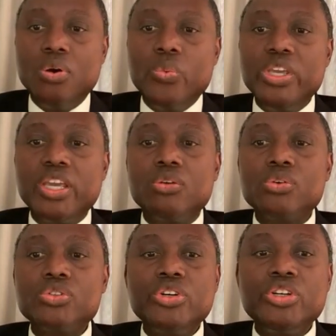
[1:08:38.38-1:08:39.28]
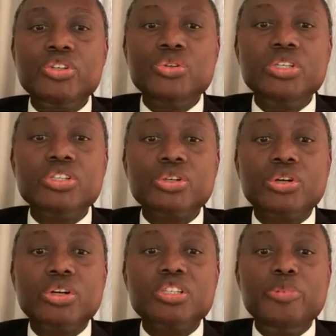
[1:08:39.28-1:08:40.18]
We can also reduce
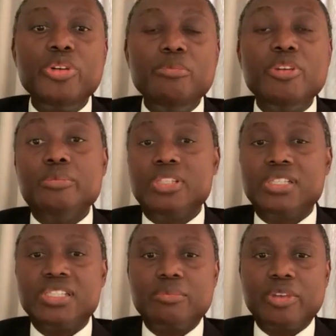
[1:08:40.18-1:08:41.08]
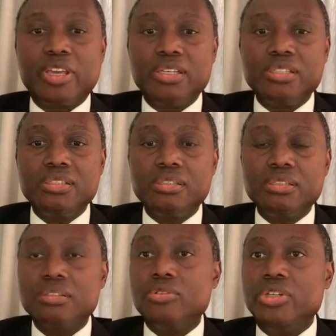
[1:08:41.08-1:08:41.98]
insurance premiums in some
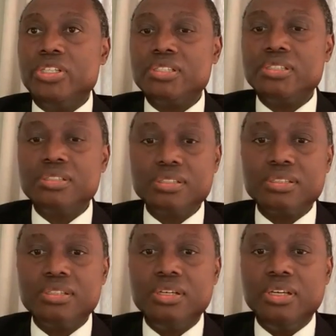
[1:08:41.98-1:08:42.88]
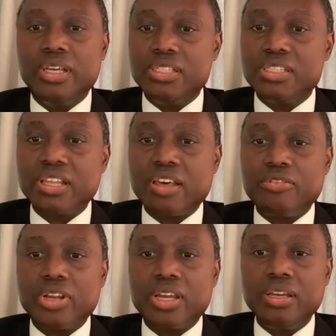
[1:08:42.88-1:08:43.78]
cases, for instance, in South
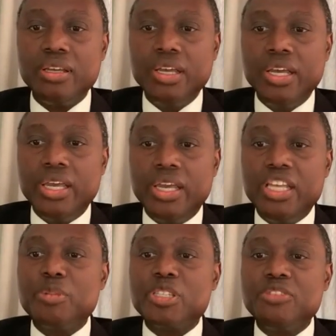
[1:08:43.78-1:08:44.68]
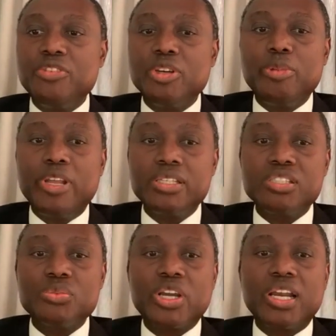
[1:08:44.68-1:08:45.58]
Africa, in specific
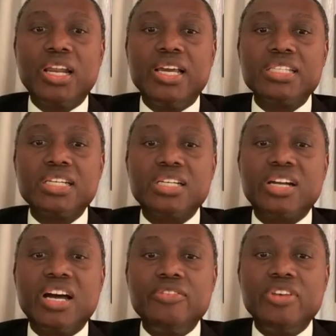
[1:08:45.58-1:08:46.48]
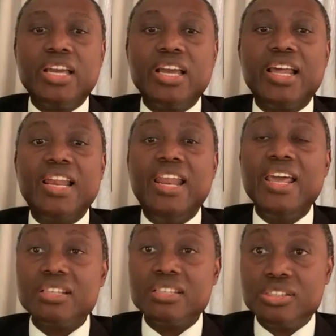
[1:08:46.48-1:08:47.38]
places where clients are driving
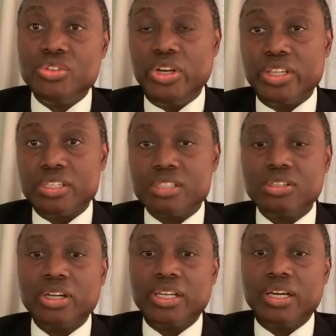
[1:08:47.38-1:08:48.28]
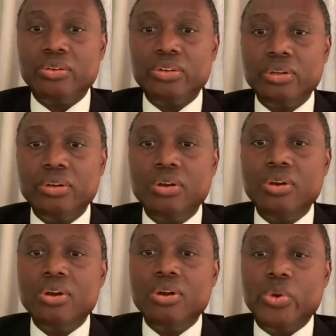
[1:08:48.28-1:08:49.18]
less during this lockdown,
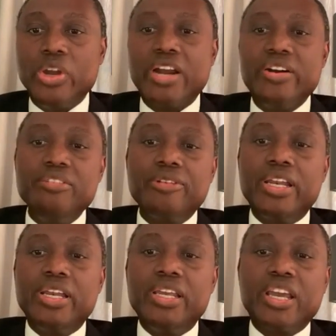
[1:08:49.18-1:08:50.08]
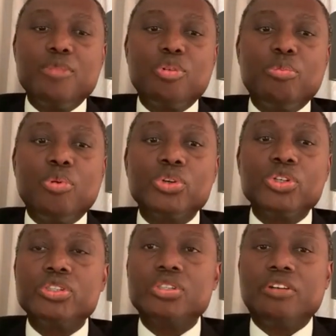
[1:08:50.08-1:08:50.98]
we are refunding a
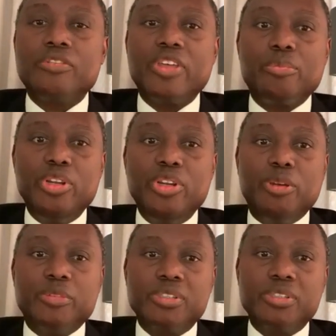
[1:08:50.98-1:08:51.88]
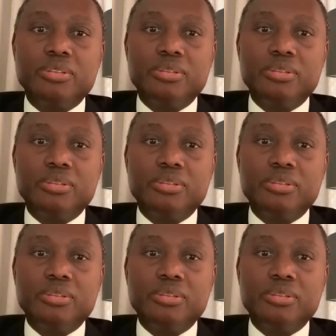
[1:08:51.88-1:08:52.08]
proportion of their premiums.